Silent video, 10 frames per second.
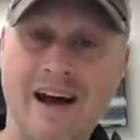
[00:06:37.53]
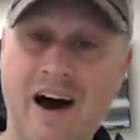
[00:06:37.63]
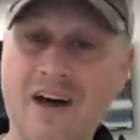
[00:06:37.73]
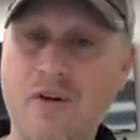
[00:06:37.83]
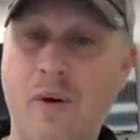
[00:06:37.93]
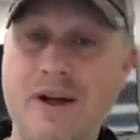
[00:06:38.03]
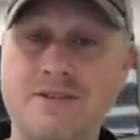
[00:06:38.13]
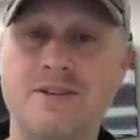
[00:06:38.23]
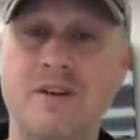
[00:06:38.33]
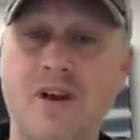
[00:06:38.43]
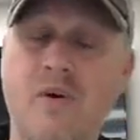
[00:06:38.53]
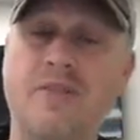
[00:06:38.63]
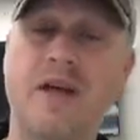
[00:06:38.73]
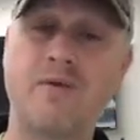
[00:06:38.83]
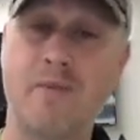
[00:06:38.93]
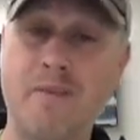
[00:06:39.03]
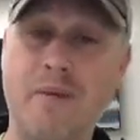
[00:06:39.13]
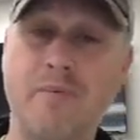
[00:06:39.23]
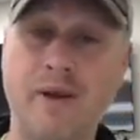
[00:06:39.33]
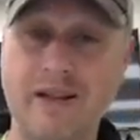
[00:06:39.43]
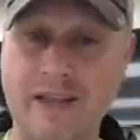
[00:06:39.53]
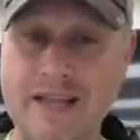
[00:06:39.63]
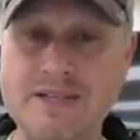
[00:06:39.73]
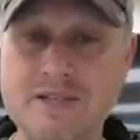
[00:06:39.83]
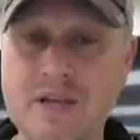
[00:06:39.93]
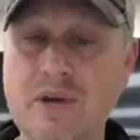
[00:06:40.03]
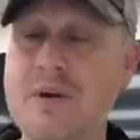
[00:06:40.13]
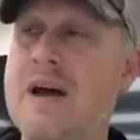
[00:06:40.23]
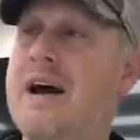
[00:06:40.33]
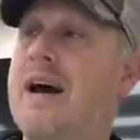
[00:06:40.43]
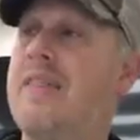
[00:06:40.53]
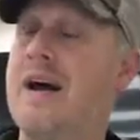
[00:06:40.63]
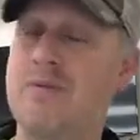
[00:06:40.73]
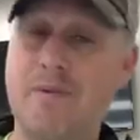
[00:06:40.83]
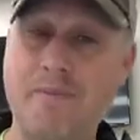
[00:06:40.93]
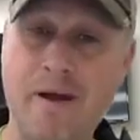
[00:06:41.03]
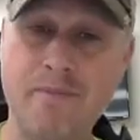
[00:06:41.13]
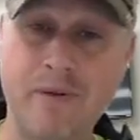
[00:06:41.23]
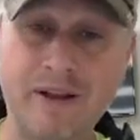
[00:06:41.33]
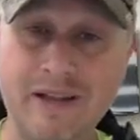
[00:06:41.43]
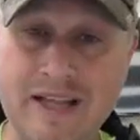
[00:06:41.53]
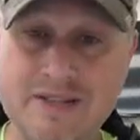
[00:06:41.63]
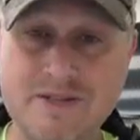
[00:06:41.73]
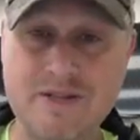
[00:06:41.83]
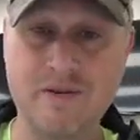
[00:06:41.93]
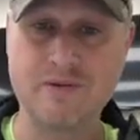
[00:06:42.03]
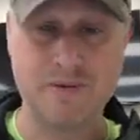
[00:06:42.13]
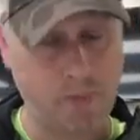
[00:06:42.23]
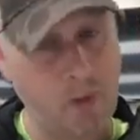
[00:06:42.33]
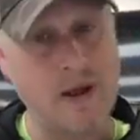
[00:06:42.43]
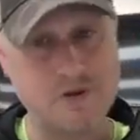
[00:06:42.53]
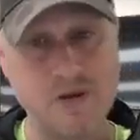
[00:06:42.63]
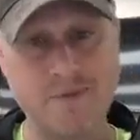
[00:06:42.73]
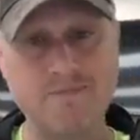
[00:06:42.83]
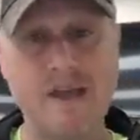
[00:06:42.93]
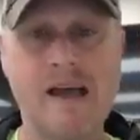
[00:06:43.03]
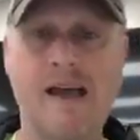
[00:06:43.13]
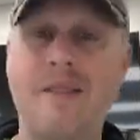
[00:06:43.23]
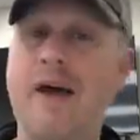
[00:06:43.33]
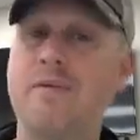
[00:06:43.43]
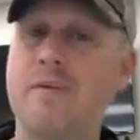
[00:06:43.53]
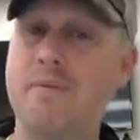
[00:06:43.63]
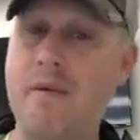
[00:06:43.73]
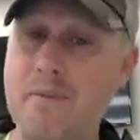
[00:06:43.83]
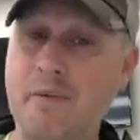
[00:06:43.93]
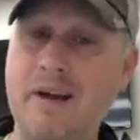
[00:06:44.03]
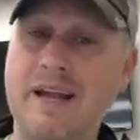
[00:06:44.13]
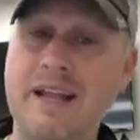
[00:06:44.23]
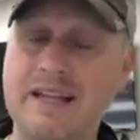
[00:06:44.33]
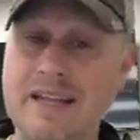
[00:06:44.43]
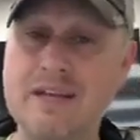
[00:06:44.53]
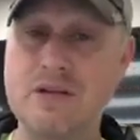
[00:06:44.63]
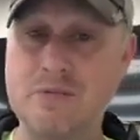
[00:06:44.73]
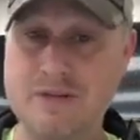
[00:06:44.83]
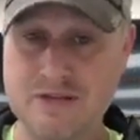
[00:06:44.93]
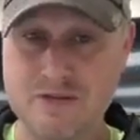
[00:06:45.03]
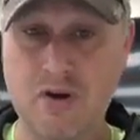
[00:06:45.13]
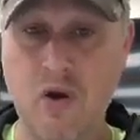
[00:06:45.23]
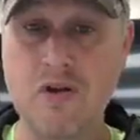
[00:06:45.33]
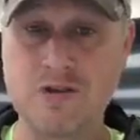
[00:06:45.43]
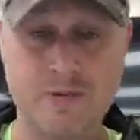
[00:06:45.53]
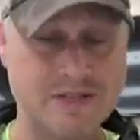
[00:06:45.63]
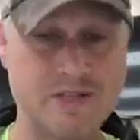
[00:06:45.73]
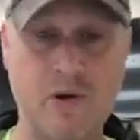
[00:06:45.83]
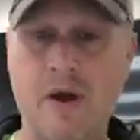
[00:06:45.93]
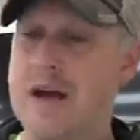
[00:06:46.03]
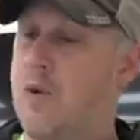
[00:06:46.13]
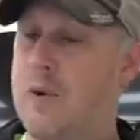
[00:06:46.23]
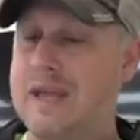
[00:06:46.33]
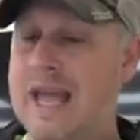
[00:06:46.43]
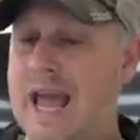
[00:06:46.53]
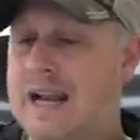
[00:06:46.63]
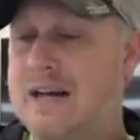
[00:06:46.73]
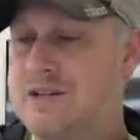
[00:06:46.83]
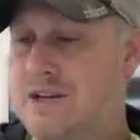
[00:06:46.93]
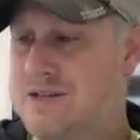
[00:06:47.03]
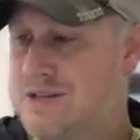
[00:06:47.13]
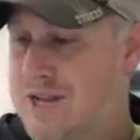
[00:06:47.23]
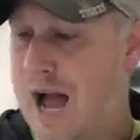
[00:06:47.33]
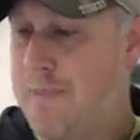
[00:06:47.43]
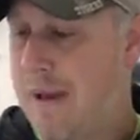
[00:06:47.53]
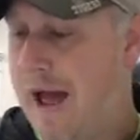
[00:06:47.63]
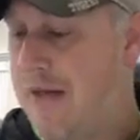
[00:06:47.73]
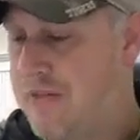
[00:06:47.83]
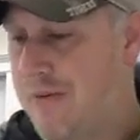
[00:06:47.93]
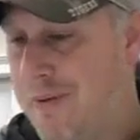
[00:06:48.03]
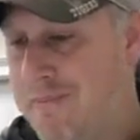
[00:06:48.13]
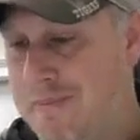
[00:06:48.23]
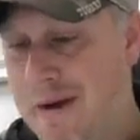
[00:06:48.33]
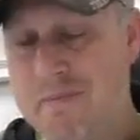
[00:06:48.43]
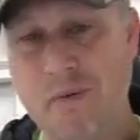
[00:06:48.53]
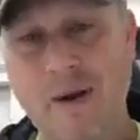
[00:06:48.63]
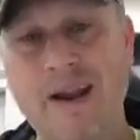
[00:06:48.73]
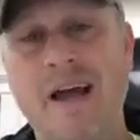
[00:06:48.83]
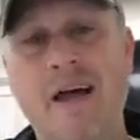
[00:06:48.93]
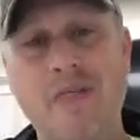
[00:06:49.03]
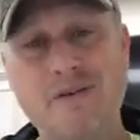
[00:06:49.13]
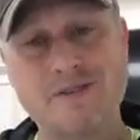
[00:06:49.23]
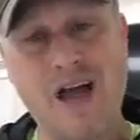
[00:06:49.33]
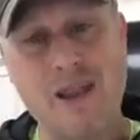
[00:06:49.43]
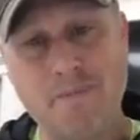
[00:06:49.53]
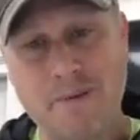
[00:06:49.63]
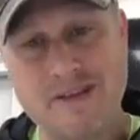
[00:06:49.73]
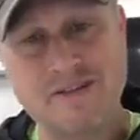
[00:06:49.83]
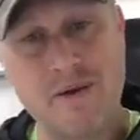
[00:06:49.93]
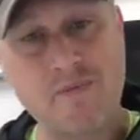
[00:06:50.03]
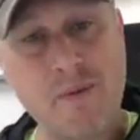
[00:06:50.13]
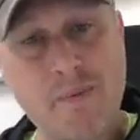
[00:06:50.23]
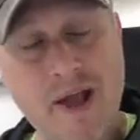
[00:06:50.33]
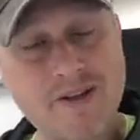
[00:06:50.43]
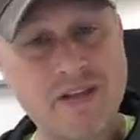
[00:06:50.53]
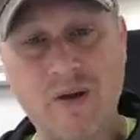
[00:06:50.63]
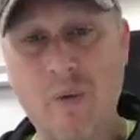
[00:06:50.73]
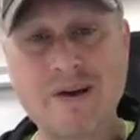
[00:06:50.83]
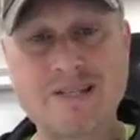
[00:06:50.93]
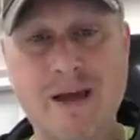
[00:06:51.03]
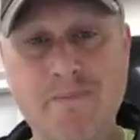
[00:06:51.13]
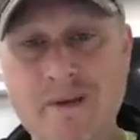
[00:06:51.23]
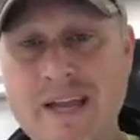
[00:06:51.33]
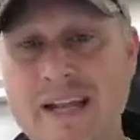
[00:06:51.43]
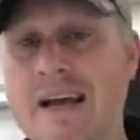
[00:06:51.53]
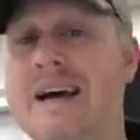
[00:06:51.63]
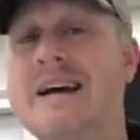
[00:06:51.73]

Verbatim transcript: Otherwise, you know what that remembering leads to? That remembering leads to depression. That remembering can lead to discouragement. So we cannot just stop at the remembering. There's got to be some repenting. What does that mean?